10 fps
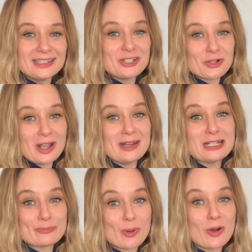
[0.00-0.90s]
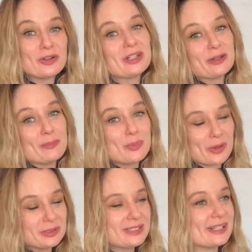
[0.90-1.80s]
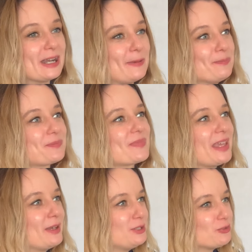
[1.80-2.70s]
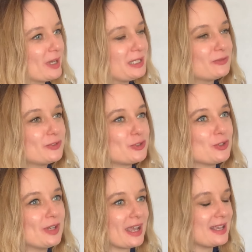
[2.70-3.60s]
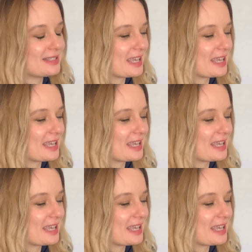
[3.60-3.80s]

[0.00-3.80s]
the Chinese pot and I boiled it up and I drank it for two days.